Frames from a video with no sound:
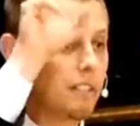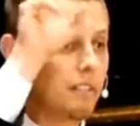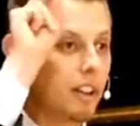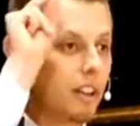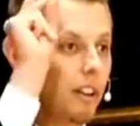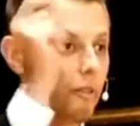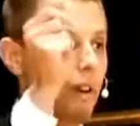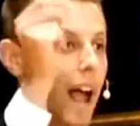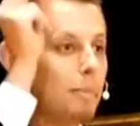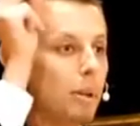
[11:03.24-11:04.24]
of the, the
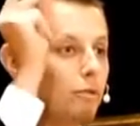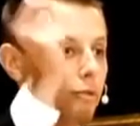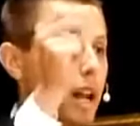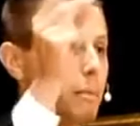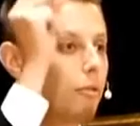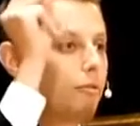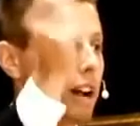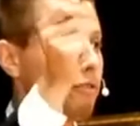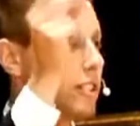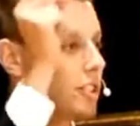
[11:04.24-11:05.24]
rapid frame of
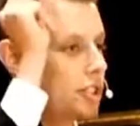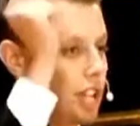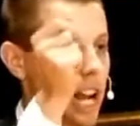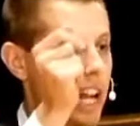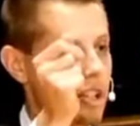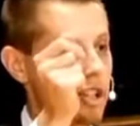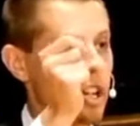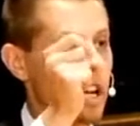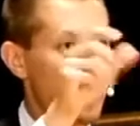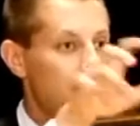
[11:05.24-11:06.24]
reference change
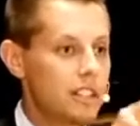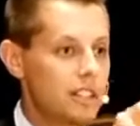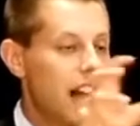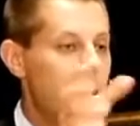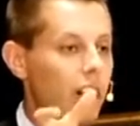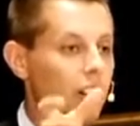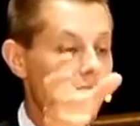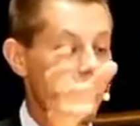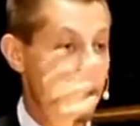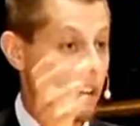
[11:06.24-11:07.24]
in the style of,
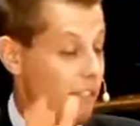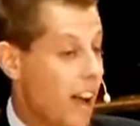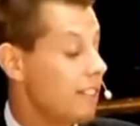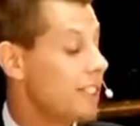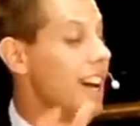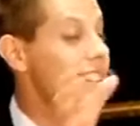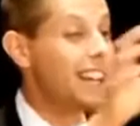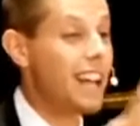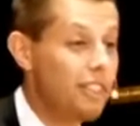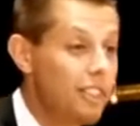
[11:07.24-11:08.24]
of, of
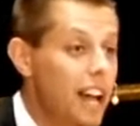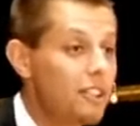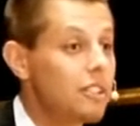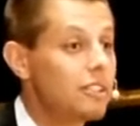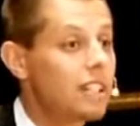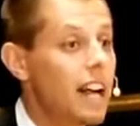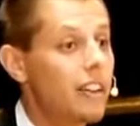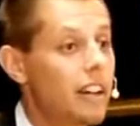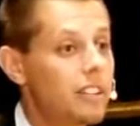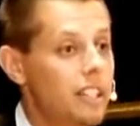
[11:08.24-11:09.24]
advertising and theatrical
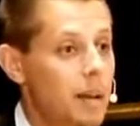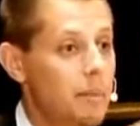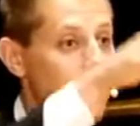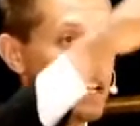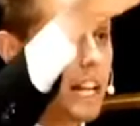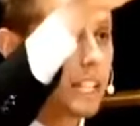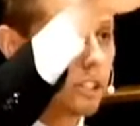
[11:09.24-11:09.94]
style entertainment, it's